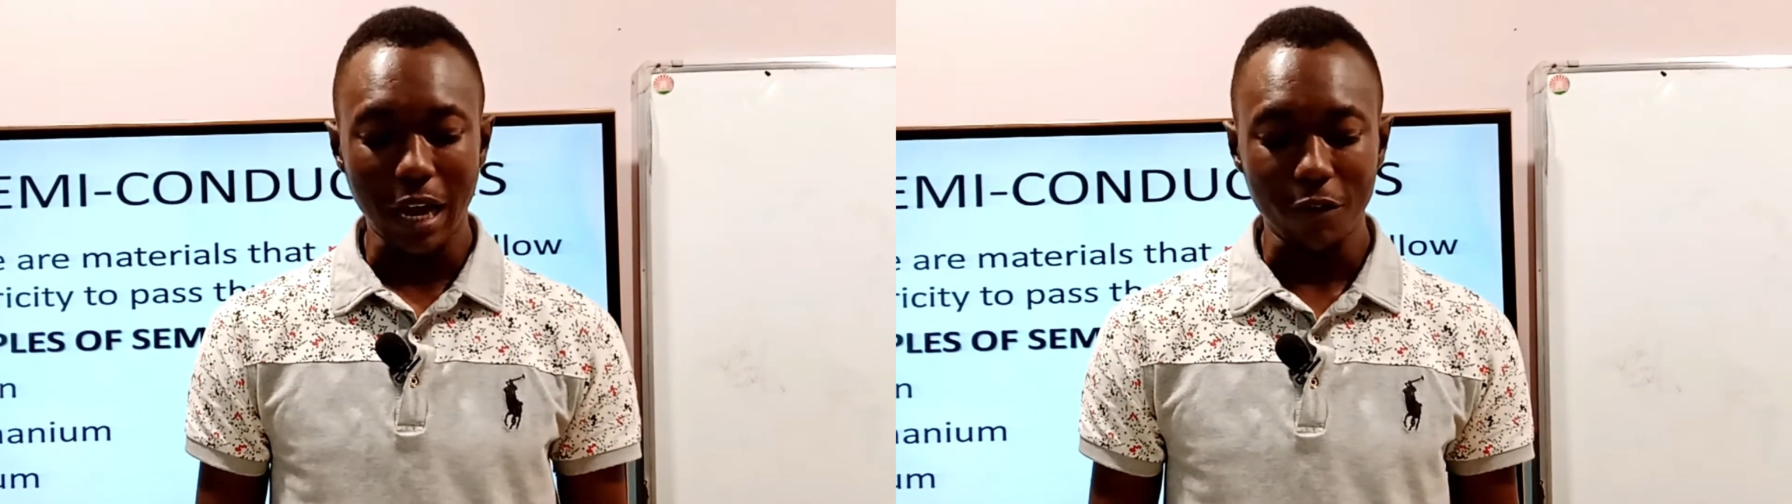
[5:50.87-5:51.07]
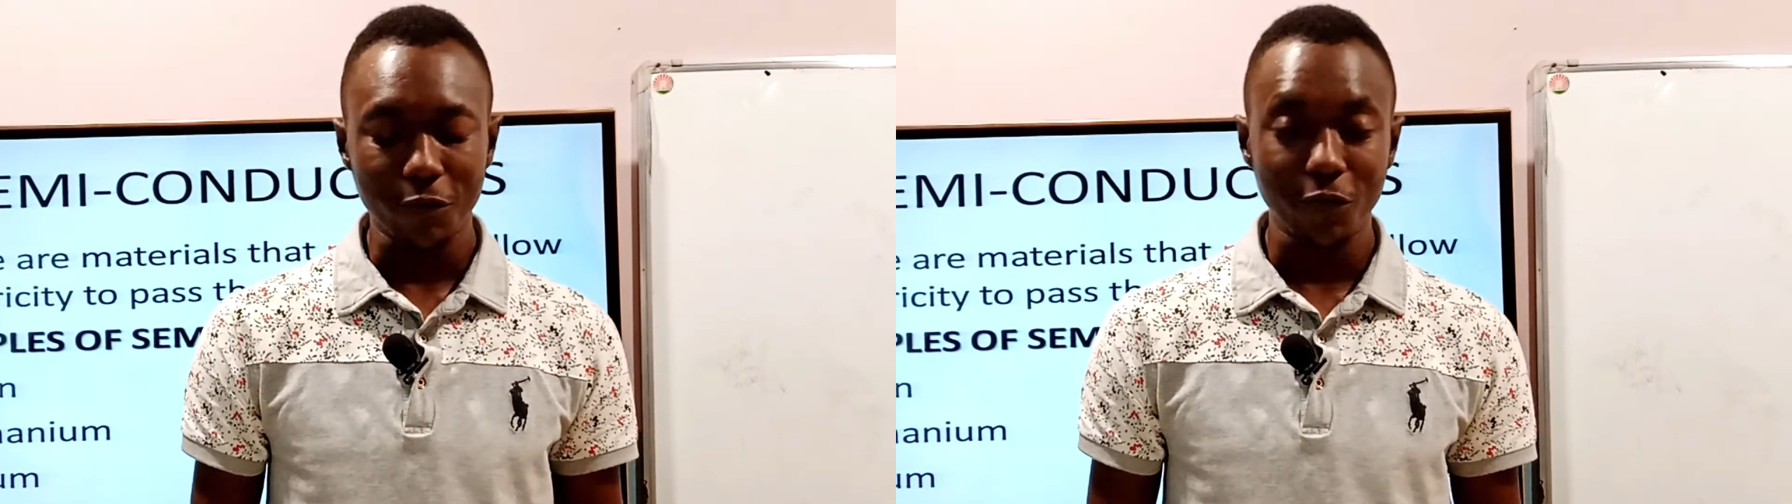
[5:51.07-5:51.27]

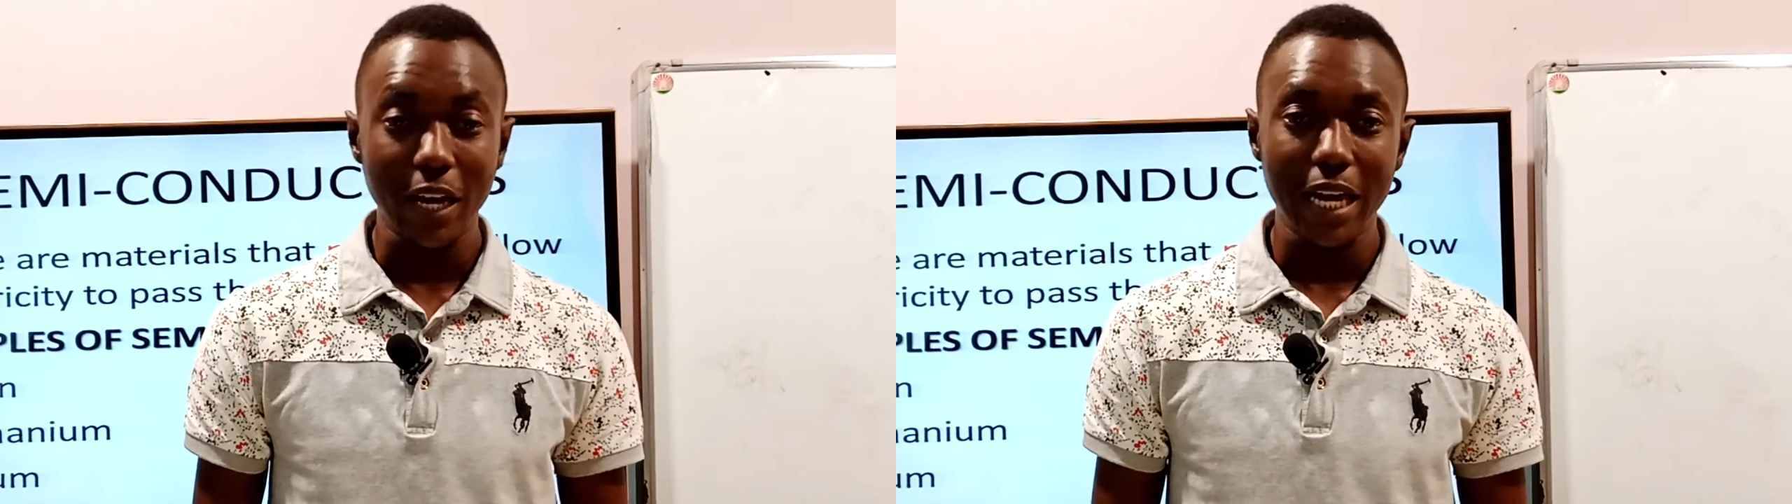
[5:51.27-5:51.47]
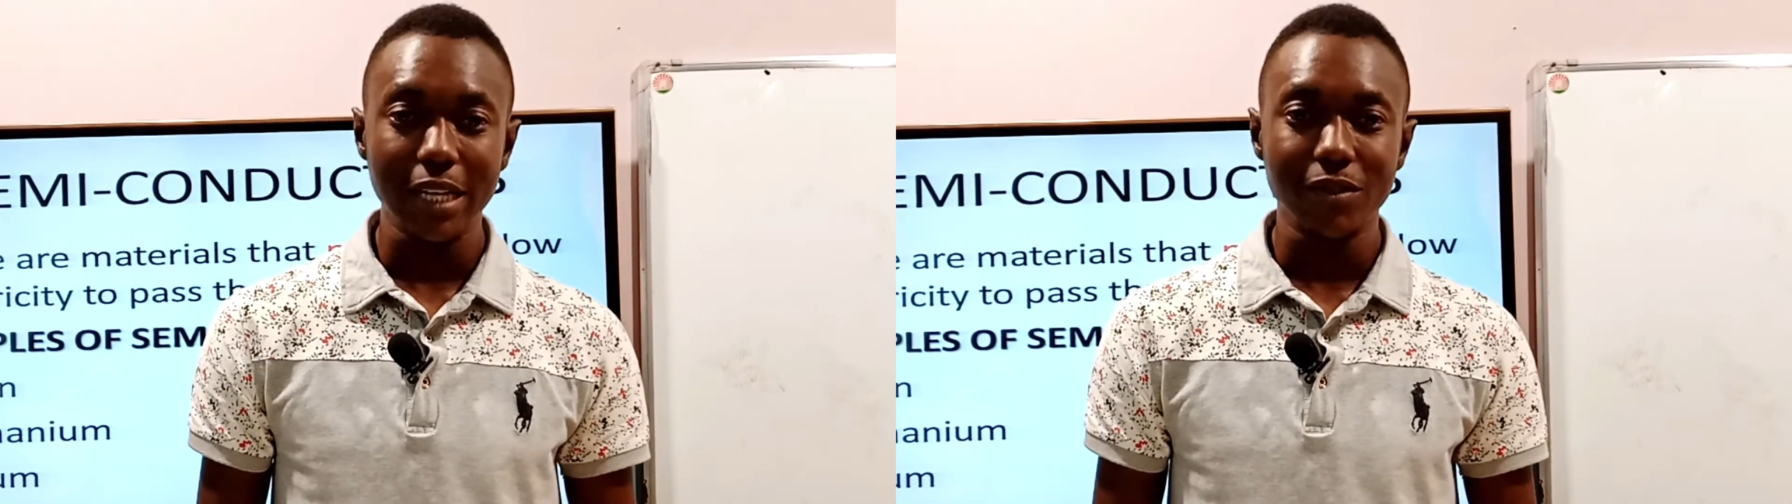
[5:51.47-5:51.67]
our
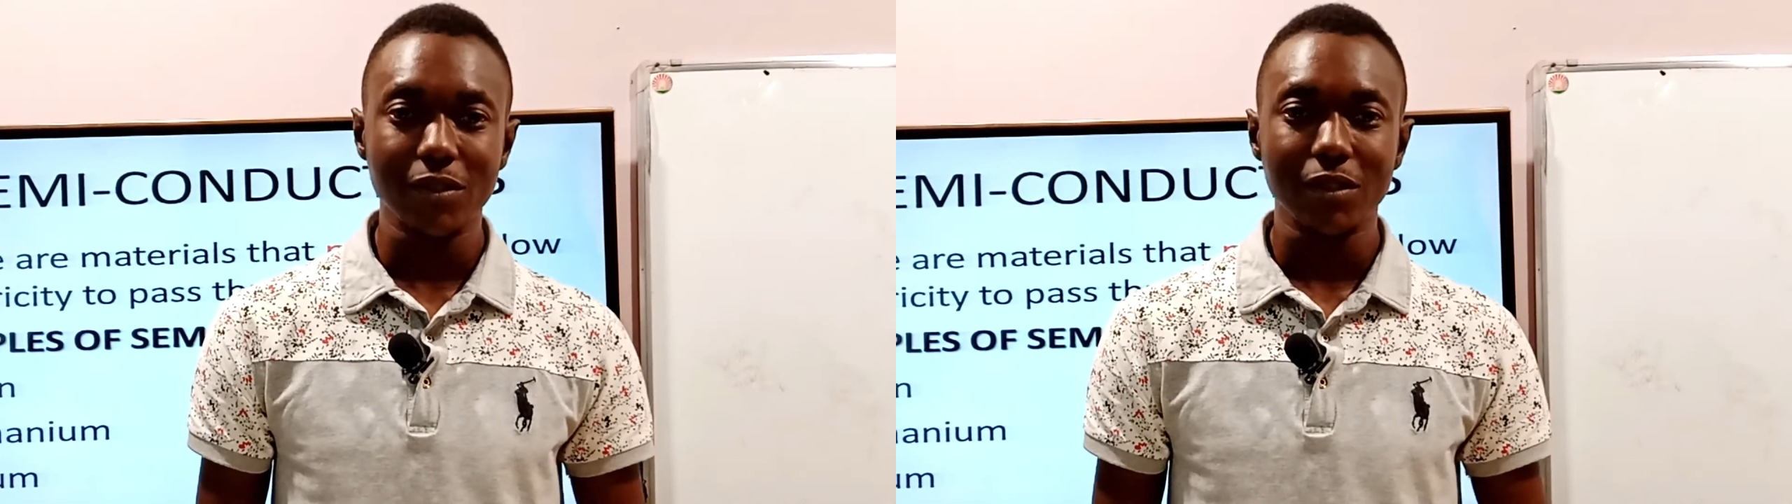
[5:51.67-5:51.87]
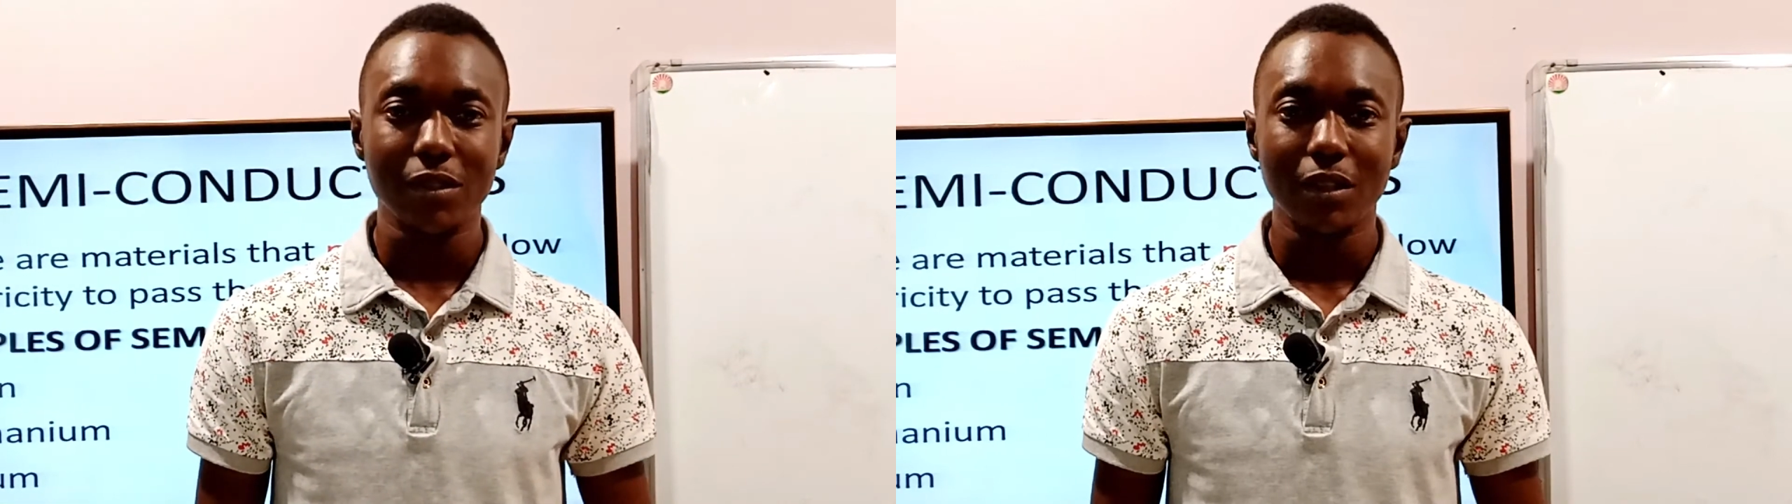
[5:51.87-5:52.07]

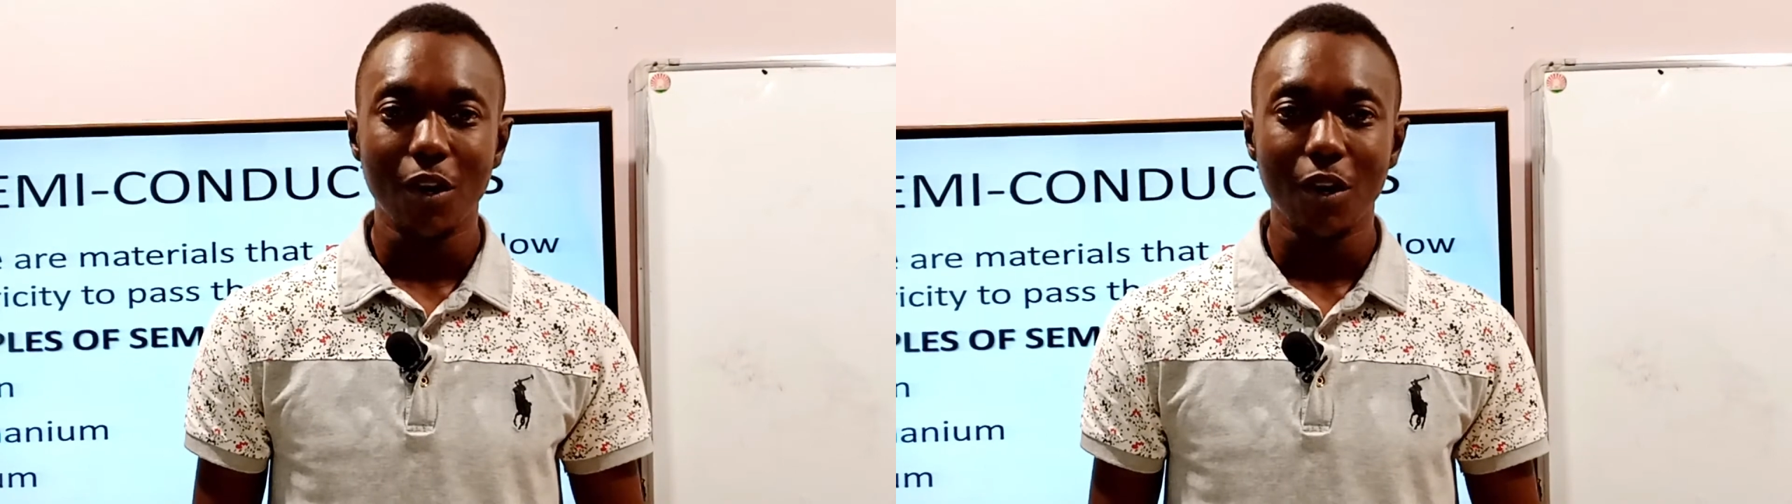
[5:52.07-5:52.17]
first